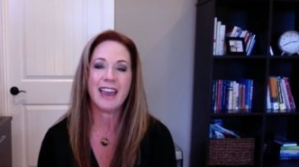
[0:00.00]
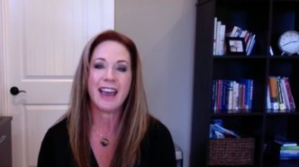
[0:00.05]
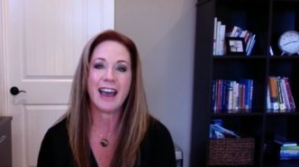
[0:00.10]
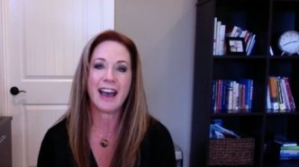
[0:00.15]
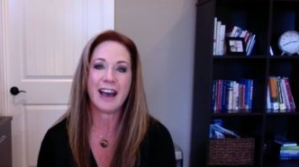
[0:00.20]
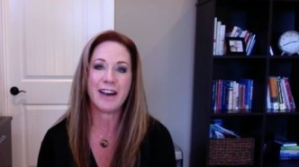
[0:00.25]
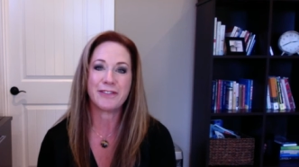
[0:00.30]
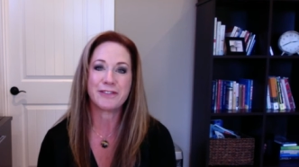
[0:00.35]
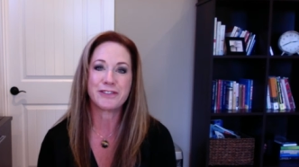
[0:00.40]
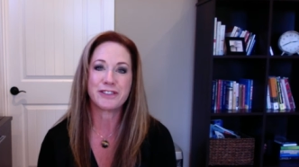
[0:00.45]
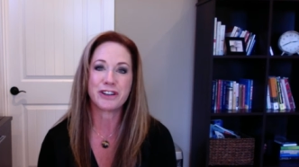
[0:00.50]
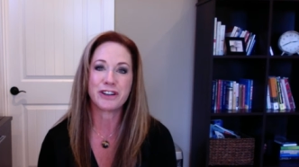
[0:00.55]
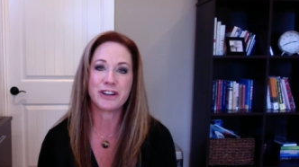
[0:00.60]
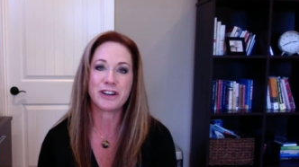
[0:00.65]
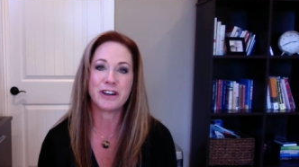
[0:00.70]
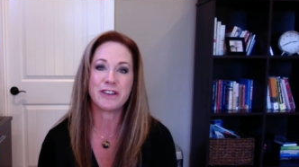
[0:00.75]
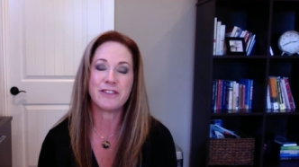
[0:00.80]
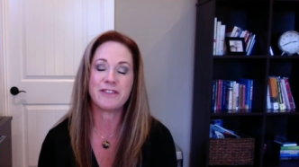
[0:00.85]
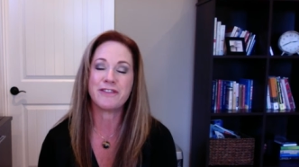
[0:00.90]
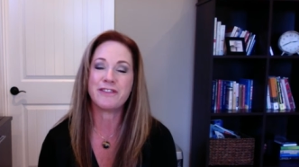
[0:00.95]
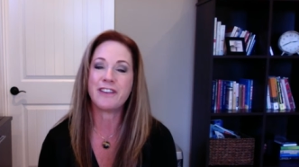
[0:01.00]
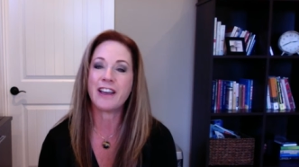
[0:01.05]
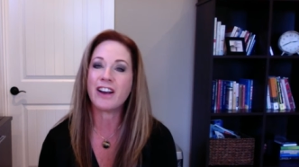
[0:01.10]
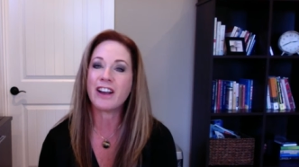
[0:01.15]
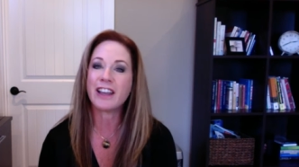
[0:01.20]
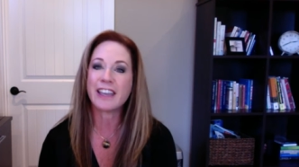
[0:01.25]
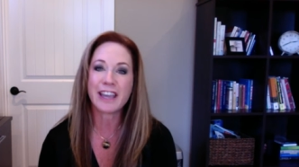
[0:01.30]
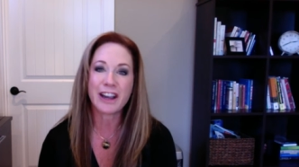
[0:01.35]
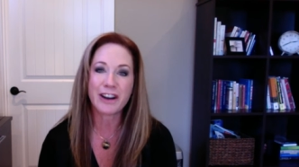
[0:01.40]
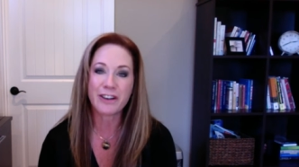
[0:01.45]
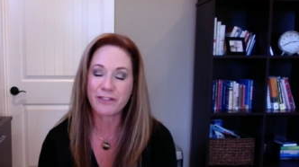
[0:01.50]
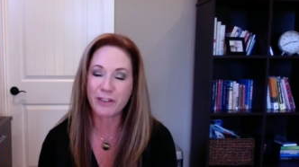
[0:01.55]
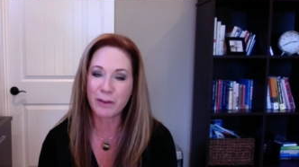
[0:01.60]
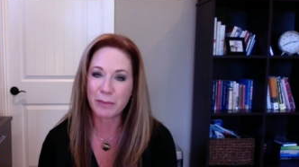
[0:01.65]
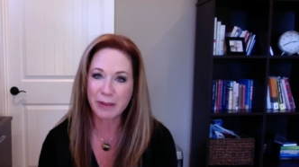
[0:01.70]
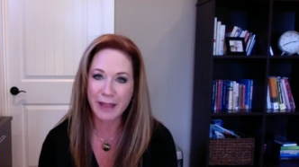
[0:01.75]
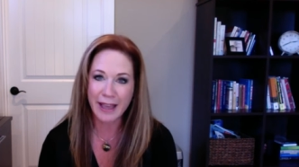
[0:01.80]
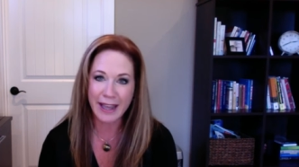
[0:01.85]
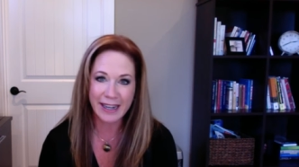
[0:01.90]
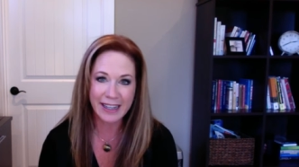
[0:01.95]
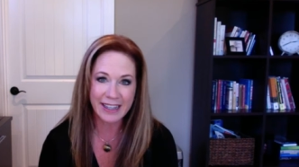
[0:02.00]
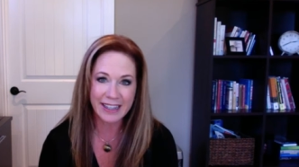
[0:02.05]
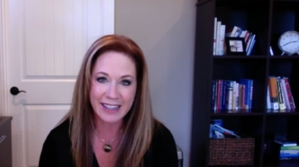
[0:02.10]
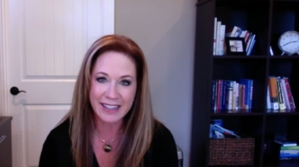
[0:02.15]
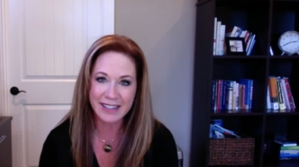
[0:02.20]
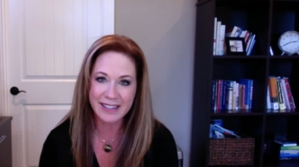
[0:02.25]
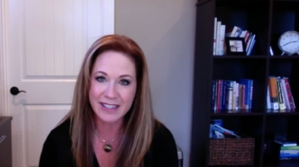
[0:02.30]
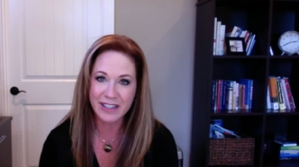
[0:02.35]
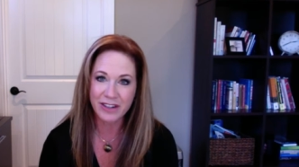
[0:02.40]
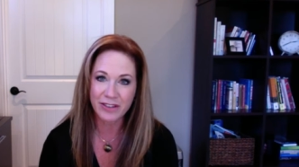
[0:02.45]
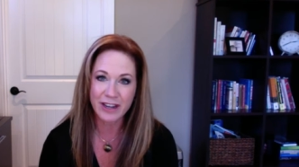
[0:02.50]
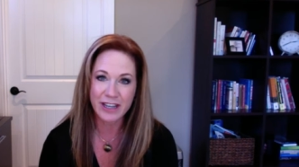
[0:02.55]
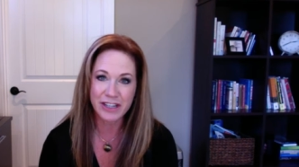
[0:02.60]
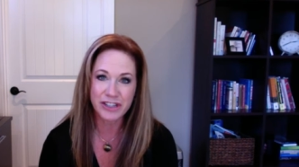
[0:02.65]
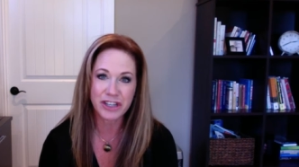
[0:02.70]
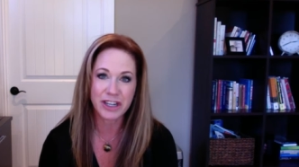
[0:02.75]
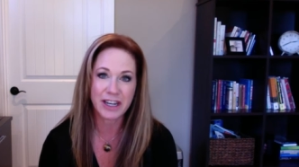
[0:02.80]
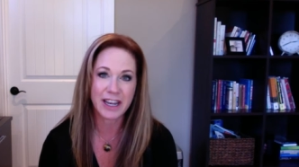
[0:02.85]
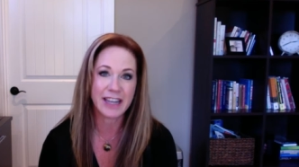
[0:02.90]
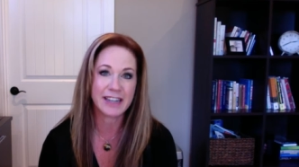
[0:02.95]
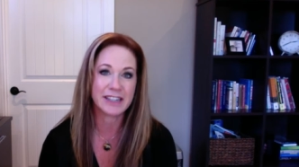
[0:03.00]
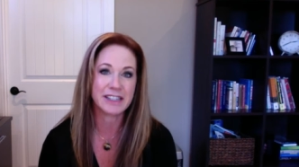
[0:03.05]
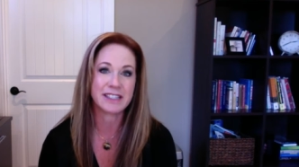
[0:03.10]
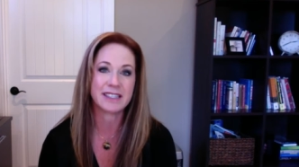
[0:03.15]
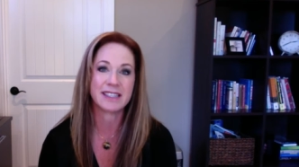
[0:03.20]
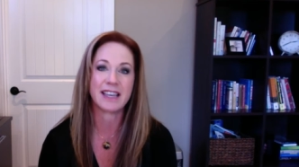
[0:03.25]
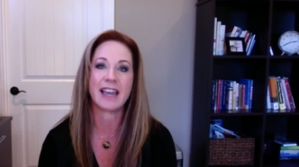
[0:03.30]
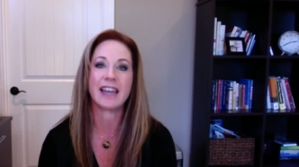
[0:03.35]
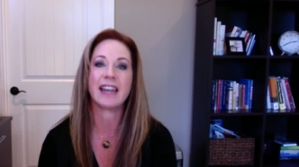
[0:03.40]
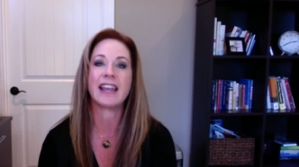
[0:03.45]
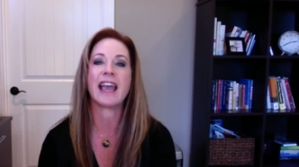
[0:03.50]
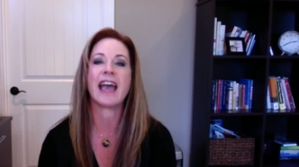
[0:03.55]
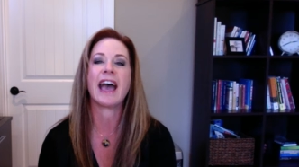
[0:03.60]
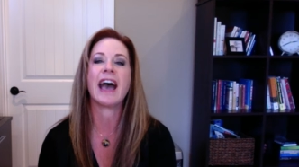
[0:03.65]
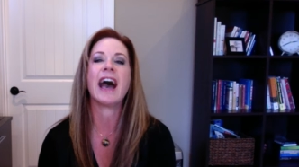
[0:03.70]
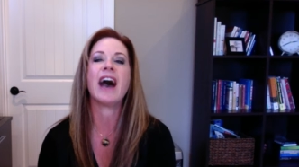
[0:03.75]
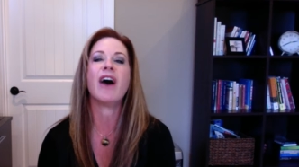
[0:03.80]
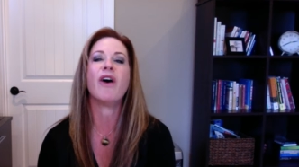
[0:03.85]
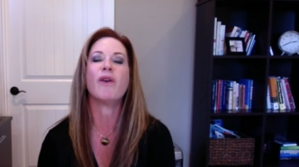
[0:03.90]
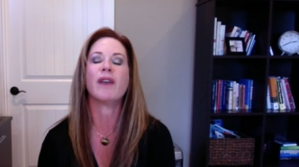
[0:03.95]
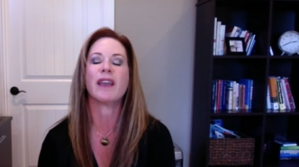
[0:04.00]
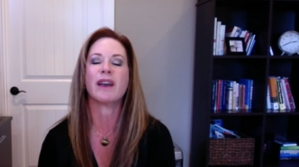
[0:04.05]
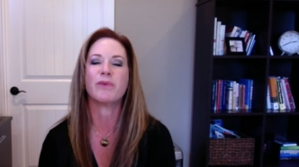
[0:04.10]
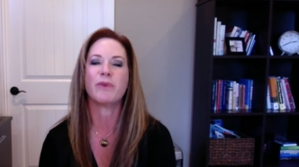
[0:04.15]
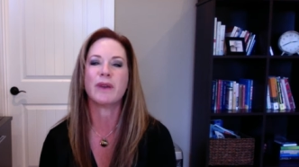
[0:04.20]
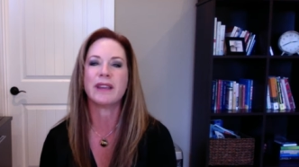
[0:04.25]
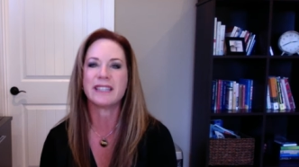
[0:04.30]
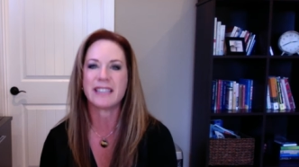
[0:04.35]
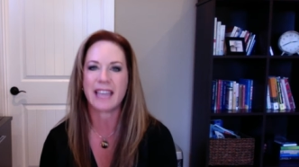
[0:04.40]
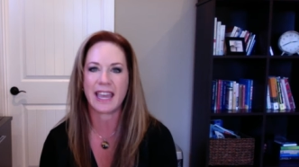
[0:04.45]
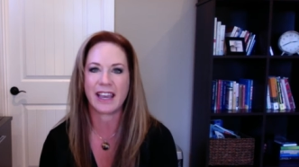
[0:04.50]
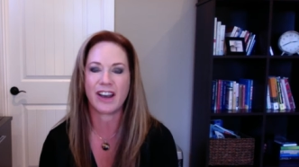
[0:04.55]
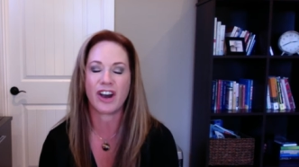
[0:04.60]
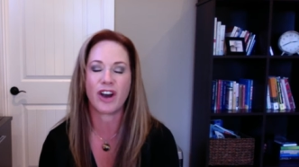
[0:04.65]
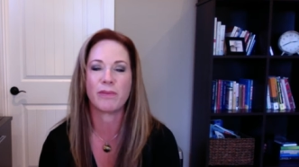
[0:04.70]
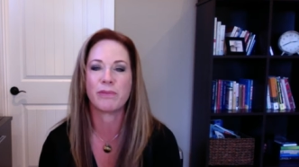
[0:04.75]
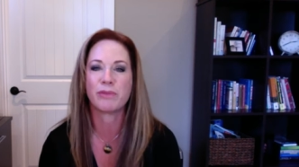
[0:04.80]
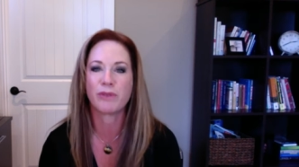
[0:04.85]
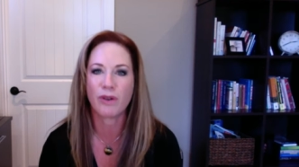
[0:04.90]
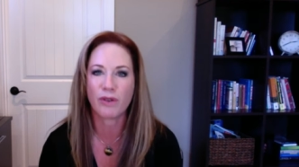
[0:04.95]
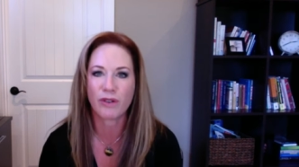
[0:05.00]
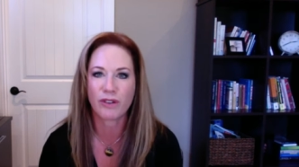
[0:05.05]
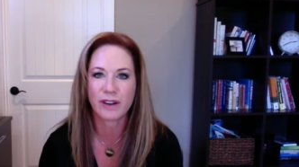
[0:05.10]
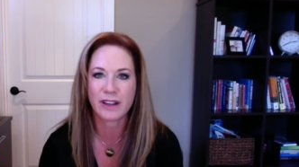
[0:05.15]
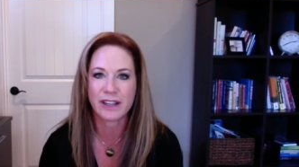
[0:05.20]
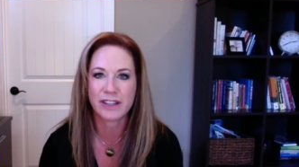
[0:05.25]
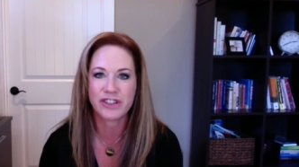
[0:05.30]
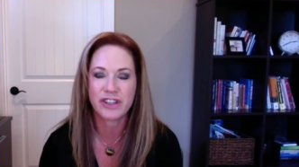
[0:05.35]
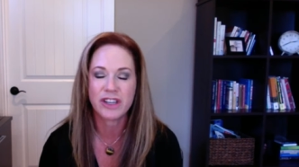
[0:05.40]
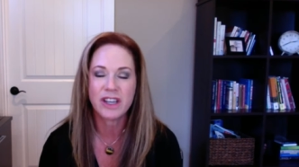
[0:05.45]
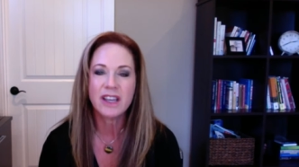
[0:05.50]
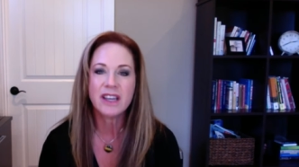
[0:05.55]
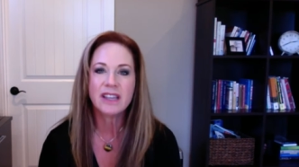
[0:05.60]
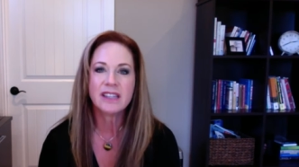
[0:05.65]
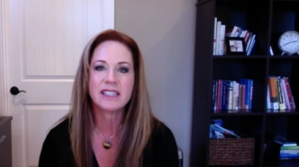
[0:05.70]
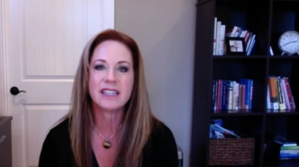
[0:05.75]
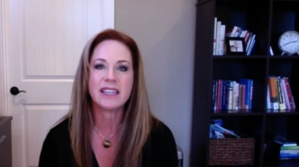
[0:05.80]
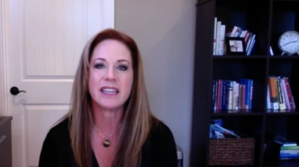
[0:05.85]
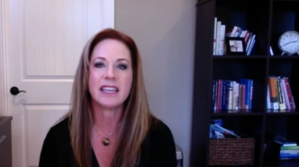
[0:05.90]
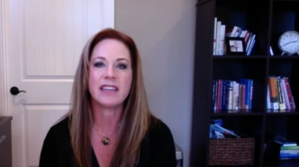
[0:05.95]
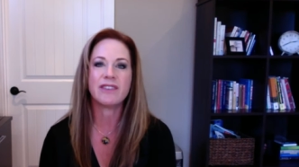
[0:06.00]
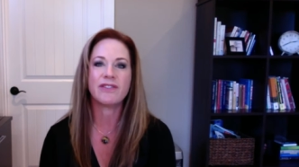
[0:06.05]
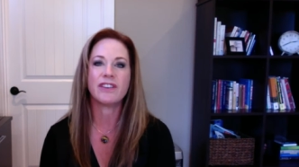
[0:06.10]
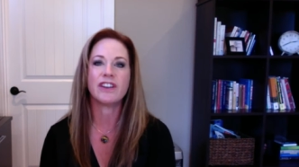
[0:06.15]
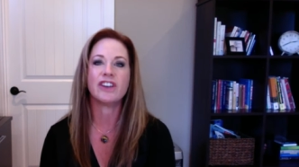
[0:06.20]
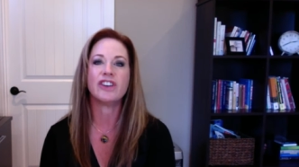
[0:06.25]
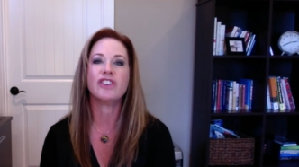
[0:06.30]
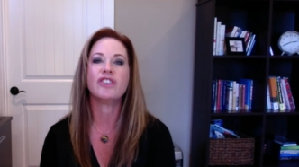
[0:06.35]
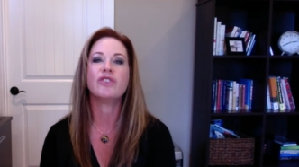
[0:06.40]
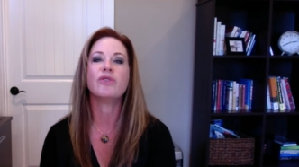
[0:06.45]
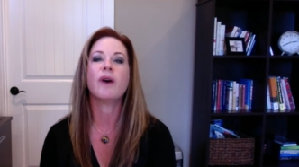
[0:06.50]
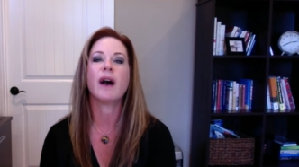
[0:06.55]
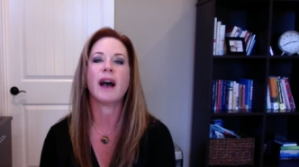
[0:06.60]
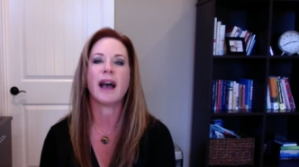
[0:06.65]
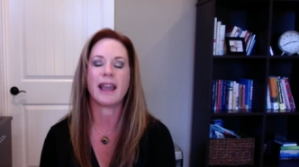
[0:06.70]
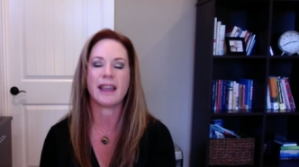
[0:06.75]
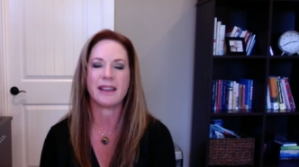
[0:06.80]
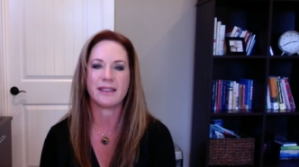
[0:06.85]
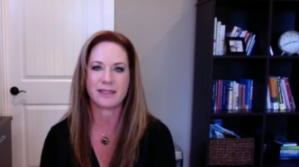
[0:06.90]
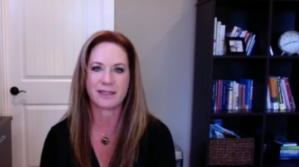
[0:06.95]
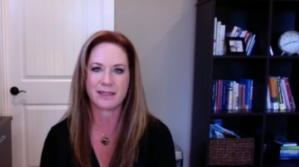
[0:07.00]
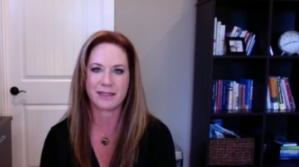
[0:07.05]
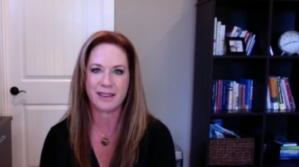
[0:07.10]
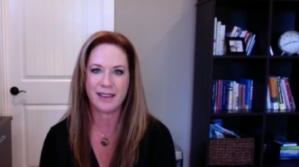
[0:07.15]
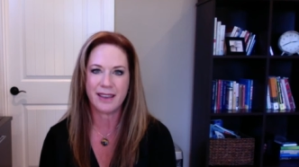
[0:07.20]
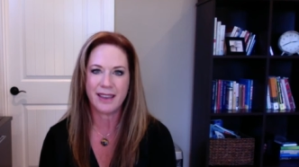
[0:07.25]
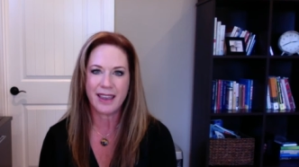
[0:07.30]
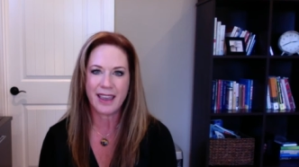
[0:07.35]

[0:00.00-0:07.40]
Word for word: After very careful planning and consideration and deciding how can we take our brokerage to even new heights